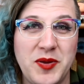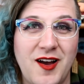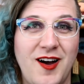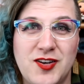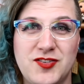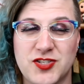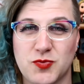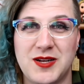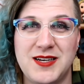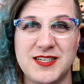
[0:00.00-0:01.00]
beyond just
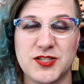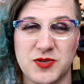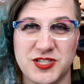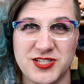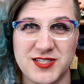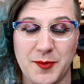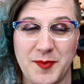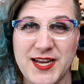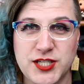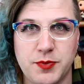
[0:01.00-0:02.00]
what it is, which is a
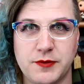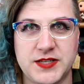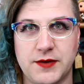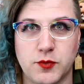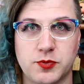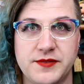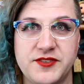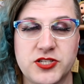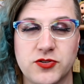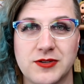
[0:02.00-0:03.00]
mashup of several
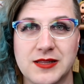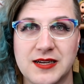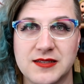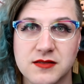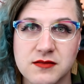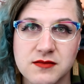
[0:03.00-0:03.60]
previous storylines.